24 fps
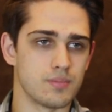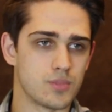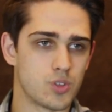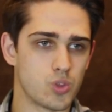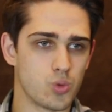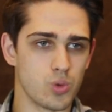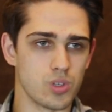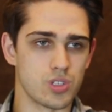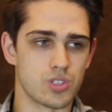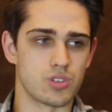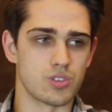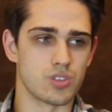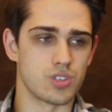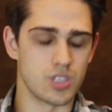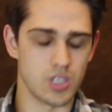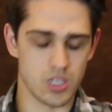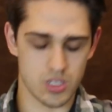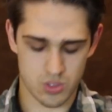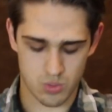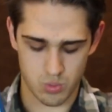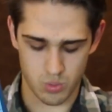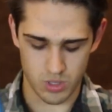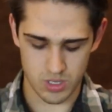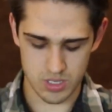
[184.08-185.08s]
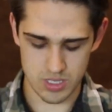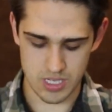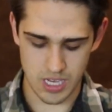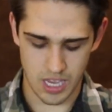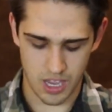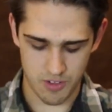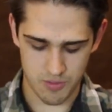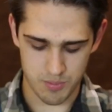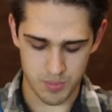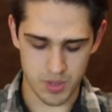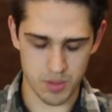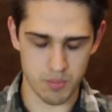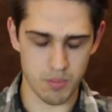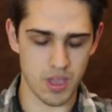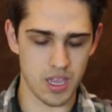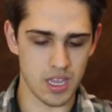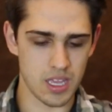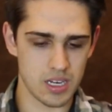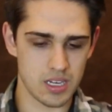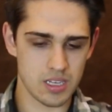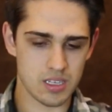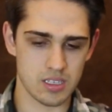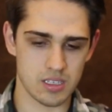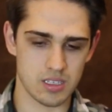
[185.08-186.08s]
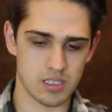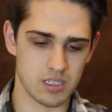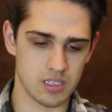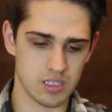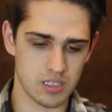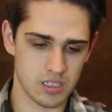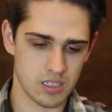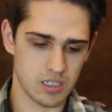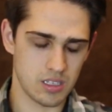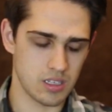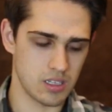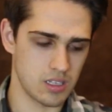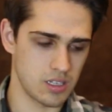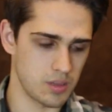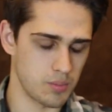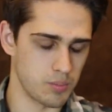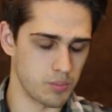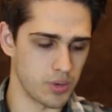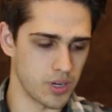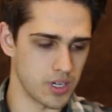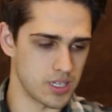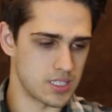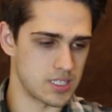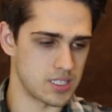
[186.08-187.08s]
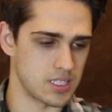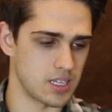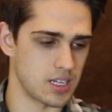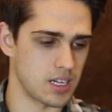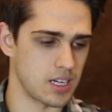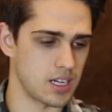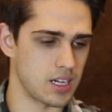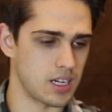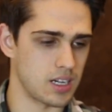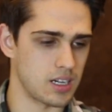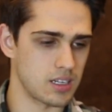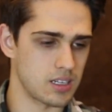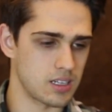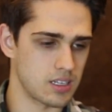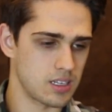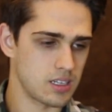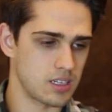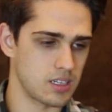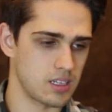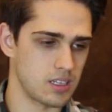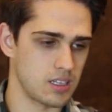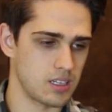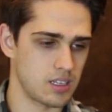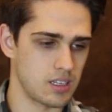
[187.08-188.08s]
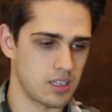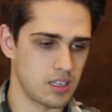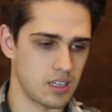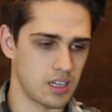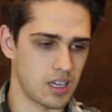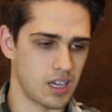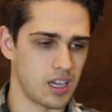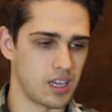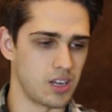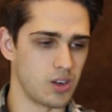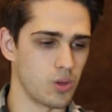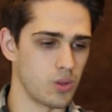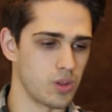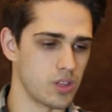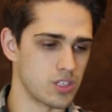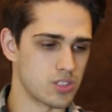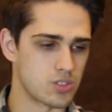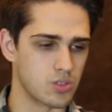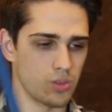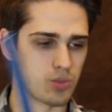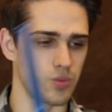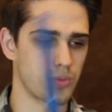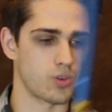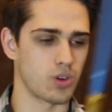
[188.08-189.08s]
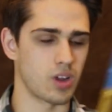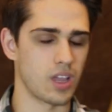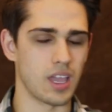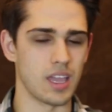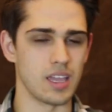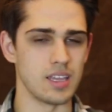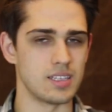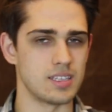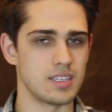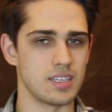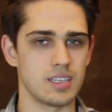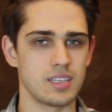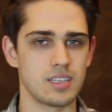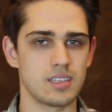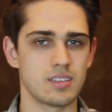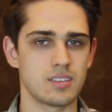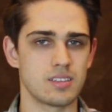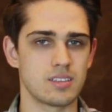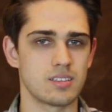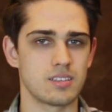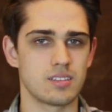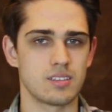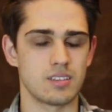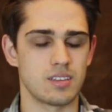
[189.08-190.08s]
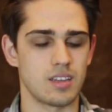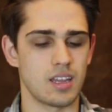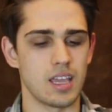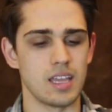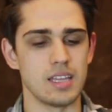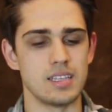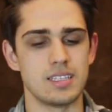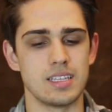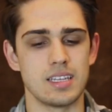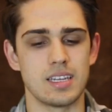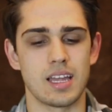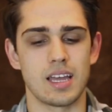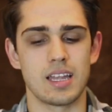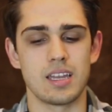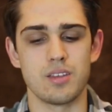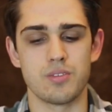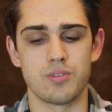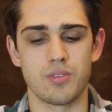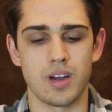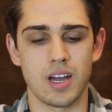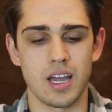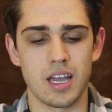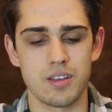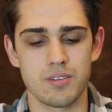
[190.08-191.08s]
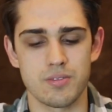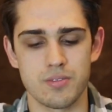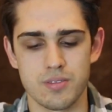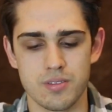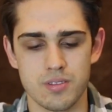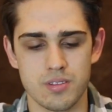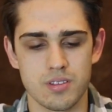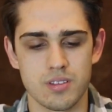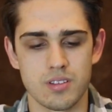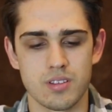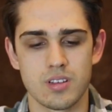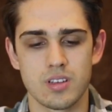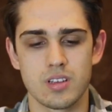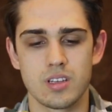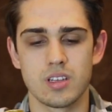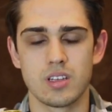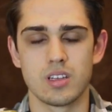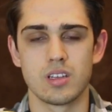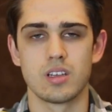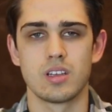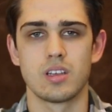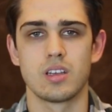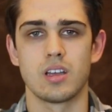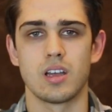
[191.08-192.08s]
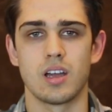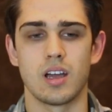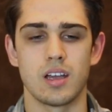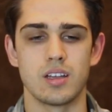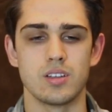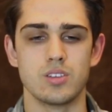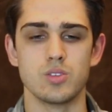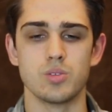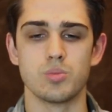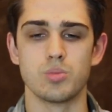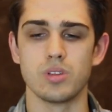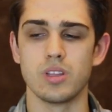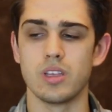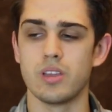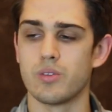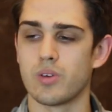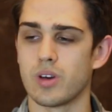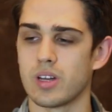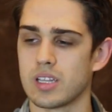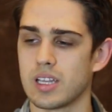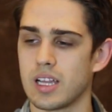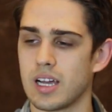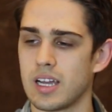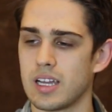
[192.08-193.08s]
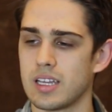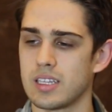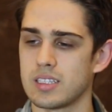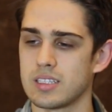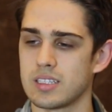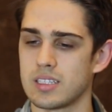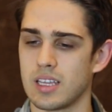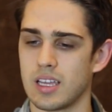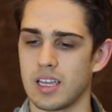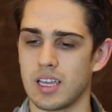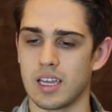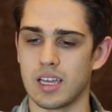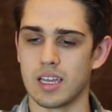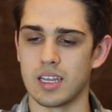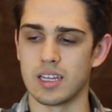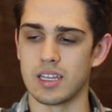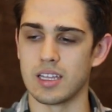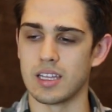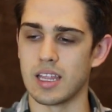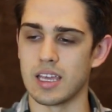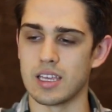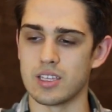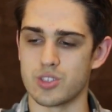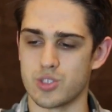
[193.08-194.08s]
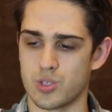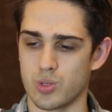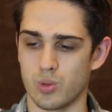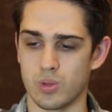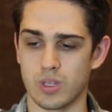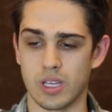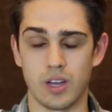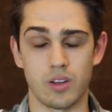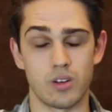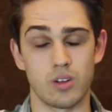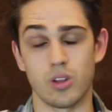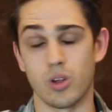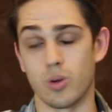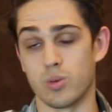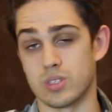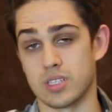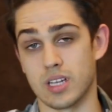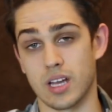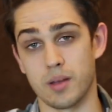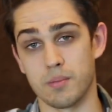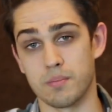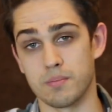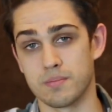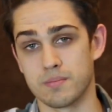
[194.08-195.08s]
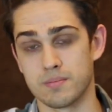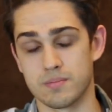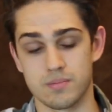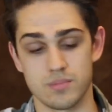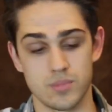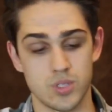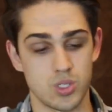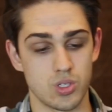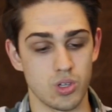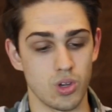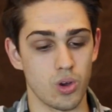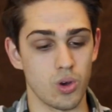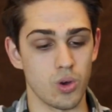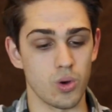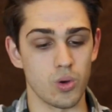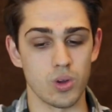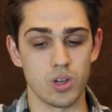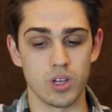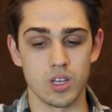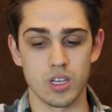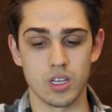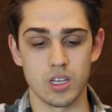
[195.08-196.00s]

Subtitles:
Twister CS1s have been made, but I know they sold for $18.95, I do believe, online, and they sold out in no time. So